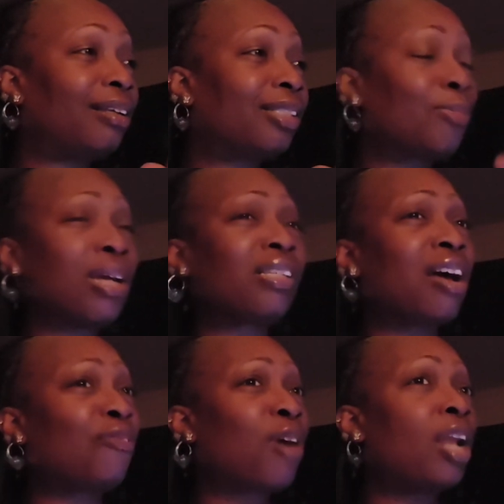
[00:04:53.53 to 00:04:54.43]
Somebody
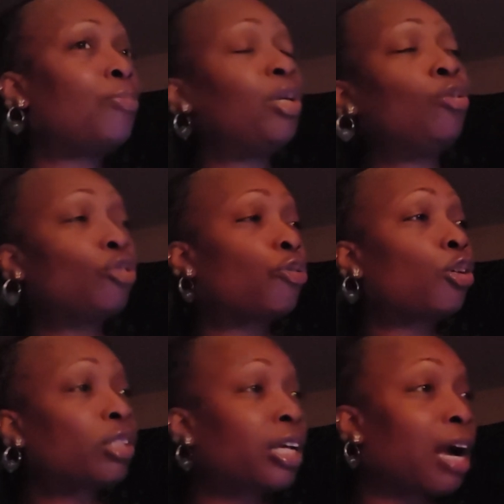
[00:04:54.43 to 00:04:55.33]
start following me. The
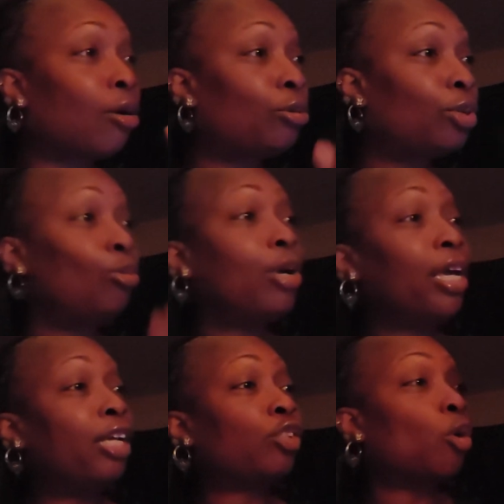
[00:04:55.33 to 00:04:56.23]
first thing I go do
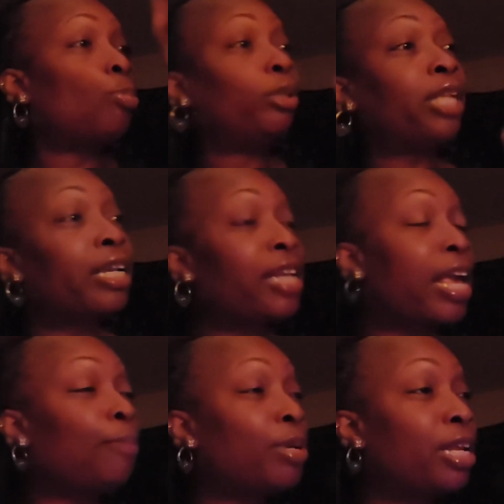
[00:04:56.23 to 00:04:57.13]
is go put their
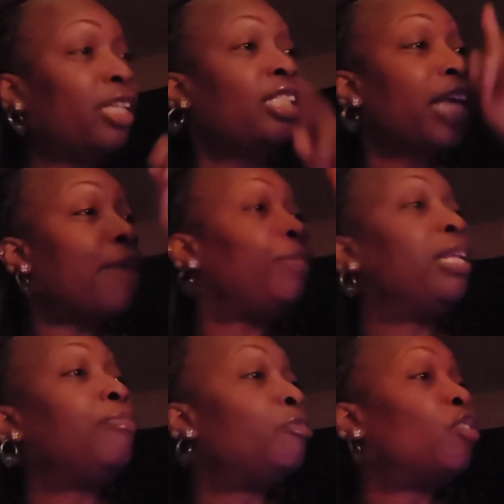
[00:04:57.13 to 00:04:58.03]
name in there and see how
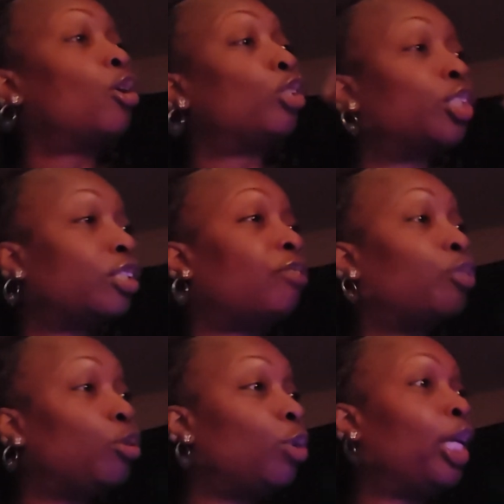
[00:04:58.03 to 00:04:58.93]
many versions
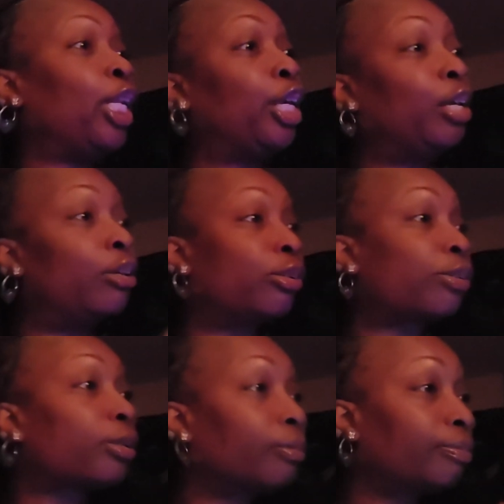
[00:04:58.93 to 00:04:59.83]
of you it
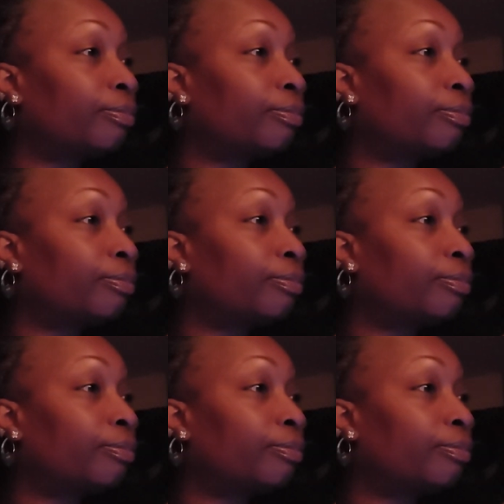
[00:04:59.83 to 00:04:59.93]
is.